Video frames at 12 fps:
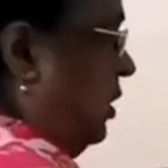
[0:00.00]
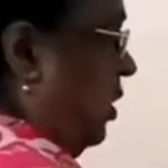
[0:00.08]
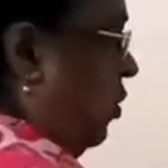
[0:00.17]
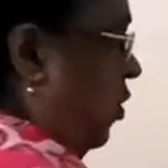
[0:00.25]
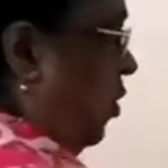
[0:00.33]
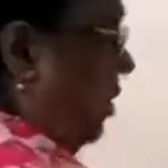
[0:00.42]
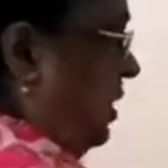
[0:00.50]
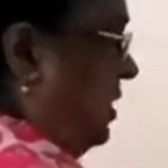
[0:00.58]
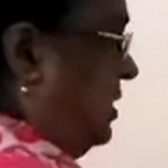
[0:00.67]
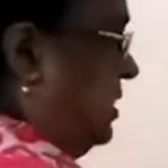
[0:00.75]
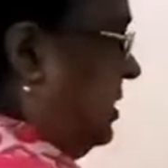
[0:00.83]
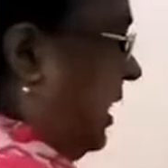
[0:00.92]
the whole
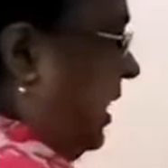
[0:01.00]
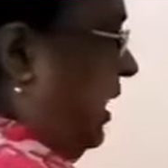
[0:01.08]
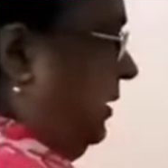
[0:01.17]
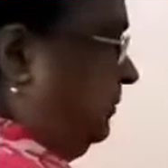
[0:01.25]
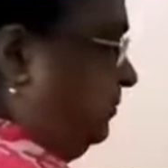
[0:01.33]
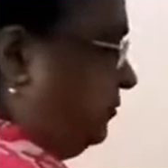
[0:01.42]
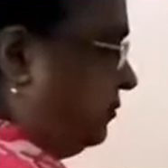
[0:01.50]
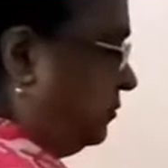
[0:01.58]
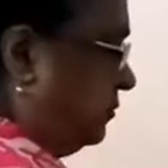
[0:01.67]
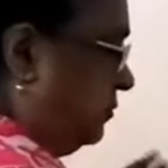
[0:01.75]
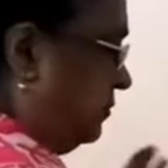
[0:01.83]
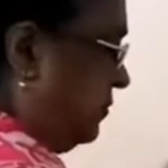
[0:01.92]
this cell,
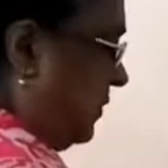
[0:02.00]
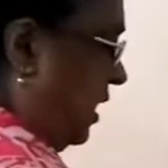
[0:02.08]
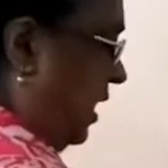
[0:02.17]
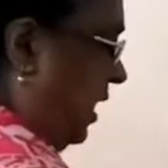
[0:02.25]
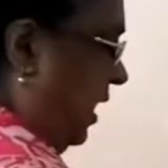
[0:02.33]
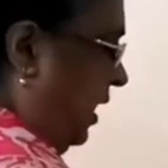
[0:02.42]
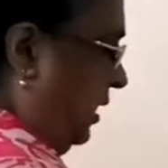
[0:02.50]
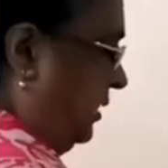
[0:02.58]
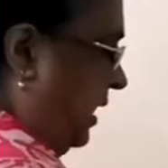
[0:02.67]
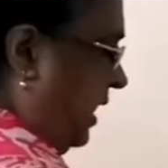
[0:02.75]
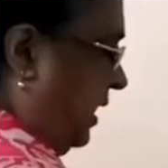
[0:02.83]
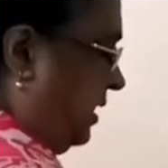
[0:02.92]

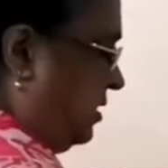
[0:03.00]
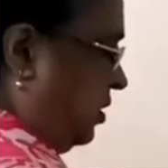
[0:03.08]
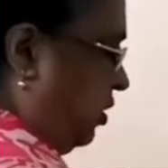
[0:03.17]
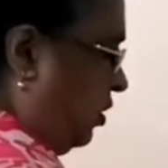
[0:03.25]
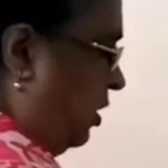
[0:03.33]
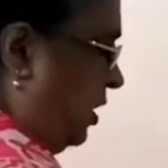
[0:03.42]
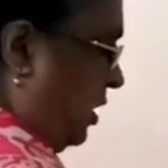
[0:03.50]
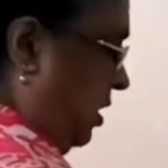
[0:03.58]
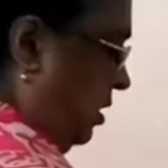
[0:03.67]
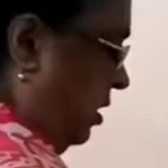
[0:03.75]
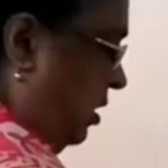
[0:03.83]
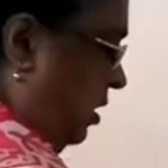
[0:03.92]
that is your
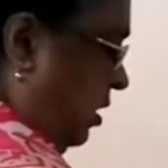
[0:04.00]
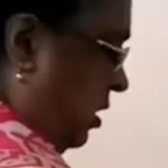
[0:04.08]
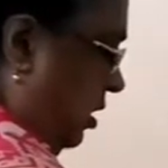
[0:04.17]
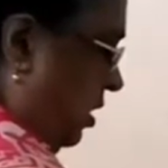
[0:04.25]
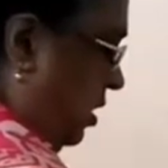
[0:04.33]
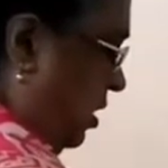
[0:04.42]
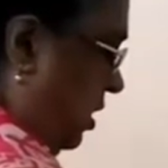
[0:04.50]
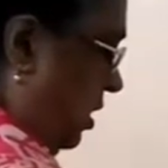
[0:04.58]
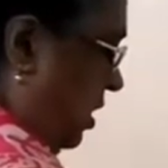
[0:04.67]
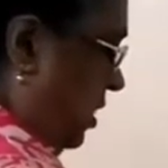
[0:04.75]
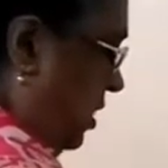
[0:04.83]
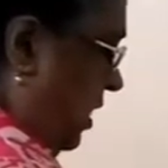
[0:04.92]

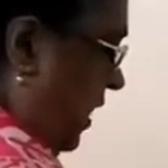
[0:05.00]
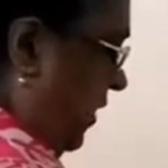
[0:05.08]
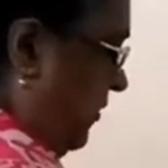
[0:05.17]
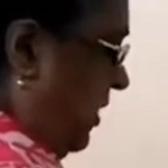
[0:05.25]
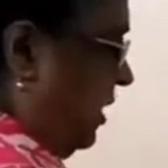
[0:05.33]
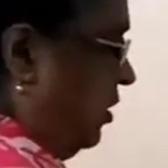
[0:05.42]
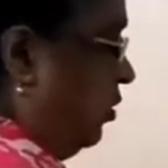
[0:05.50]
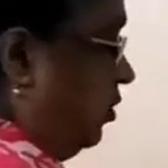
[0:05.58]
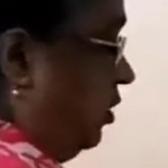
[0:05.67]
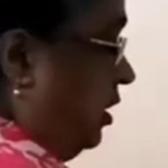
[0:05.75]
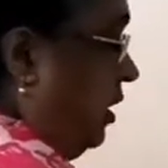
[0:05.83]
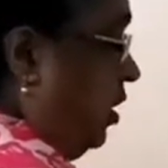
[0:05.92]
having
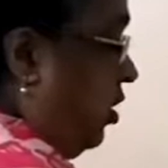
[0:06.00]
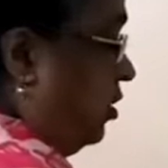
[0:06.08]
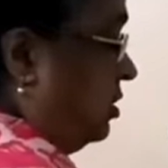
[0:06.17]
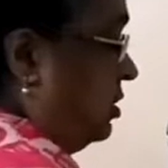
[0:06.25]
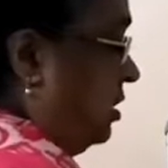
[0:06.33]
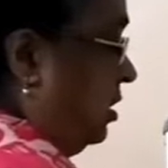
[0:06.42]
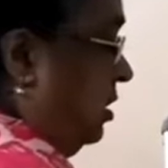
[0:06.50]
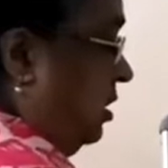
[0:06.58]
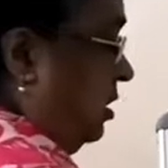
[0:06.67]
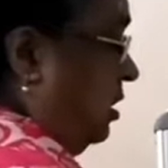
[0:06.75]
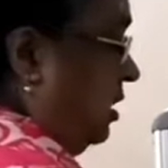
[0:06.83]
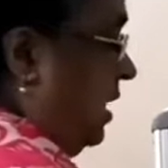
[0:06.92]
your redox
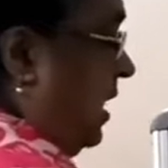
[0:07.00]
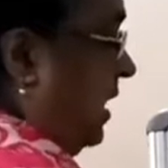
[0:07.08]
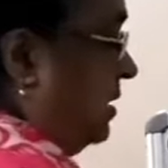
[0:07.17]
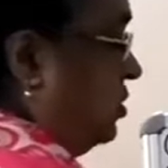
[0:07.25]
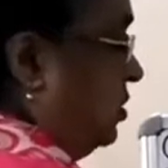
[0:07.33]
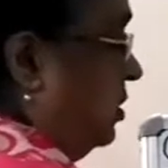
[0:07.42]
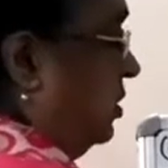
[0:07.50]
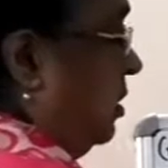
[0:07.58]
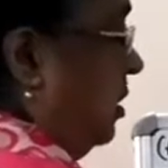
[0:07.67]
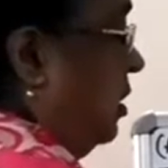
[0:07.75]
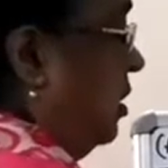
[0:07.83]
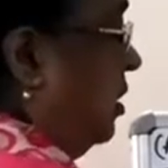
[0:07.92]

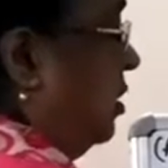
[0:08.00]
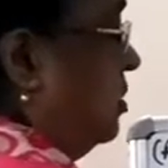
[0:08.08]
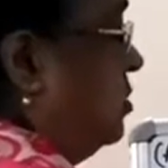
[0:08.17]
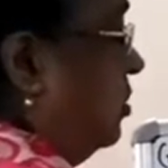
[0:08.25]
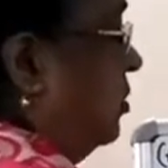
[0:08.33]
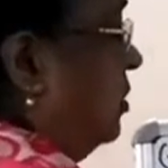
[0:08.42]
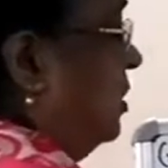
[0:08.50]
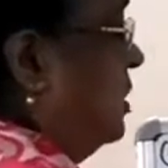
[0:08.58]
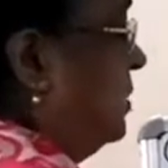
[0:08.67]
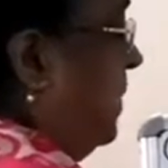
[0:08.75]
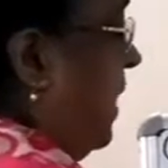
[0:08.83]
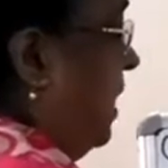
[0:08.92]
reaction. So
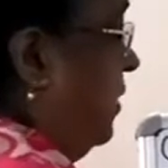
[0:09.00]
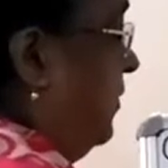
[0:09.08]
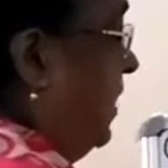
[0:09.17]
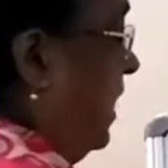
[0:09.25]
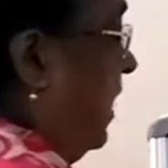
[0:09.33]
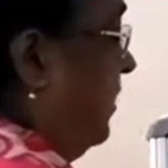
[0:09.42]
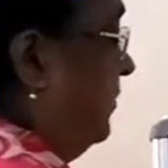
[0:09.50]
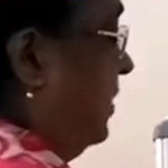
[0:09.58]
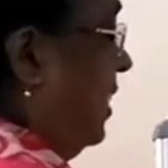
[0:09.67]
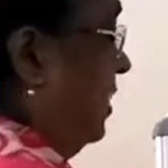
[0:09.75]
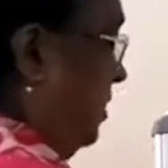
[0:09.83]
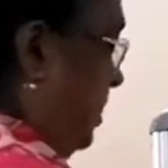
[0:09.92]
this part we have
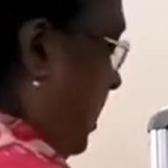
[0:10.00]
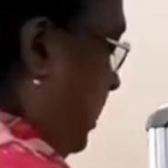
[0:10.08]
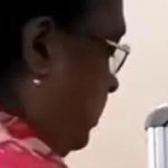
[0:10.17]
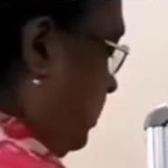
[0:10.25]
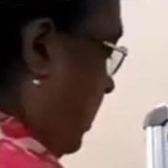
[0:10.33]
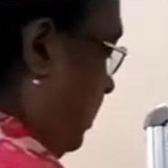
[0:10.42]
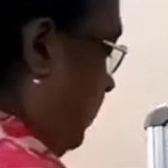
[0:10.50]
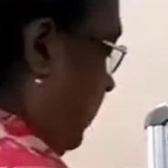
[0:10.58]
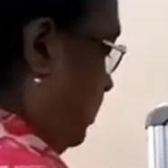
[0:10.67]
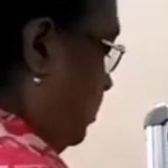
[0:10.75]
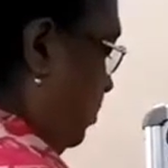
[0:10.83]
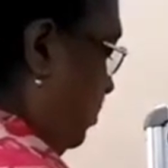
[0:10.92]
done last time,
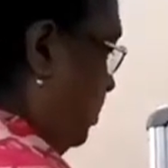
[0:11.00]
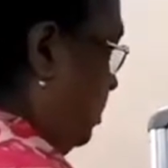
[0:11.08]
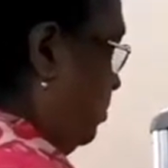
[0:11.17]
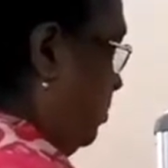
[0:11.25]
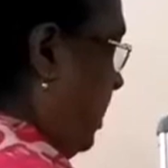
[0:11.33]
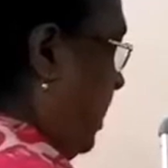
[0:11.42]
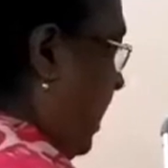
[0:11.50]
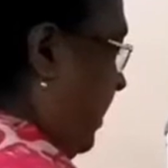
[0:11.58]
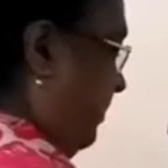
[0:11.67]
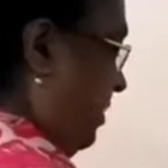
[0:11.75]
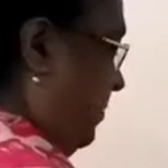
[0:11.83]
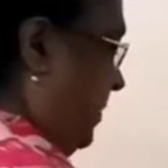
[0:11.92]
and so today
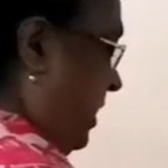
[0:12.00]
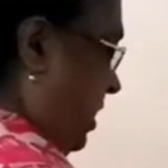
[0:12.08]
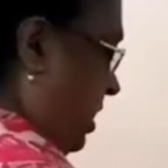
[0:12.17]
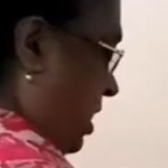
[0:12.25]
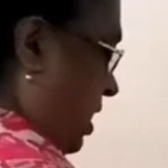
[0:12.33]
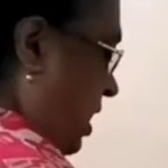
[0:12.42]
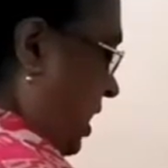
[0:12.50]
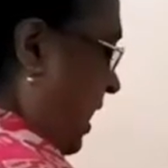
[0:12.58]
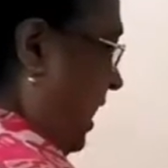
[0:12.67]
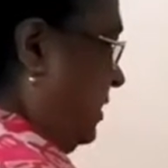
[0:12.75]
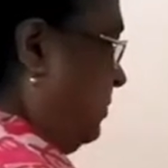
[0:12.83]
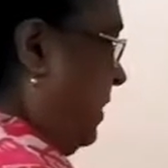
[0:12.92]
I will be
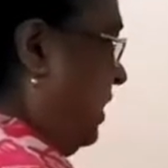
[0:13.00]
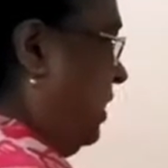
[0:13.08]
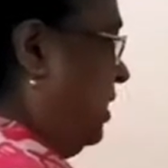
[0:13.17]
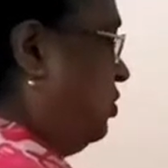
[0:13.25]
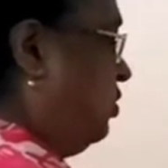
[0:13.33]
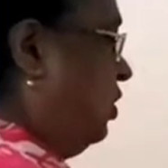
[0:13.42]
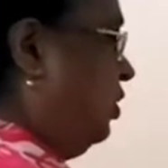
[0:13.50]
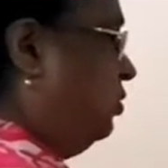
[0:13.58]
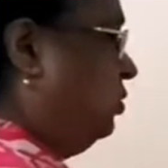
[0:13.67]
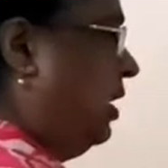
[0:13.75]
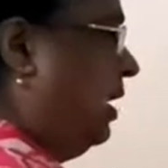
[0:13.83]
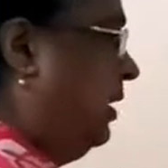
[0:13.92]
explaining to
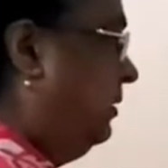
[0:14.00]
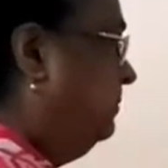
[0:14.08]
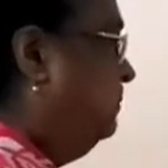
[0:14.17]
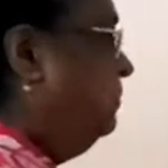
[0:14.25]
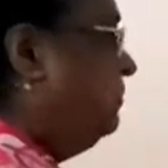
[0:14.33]
you the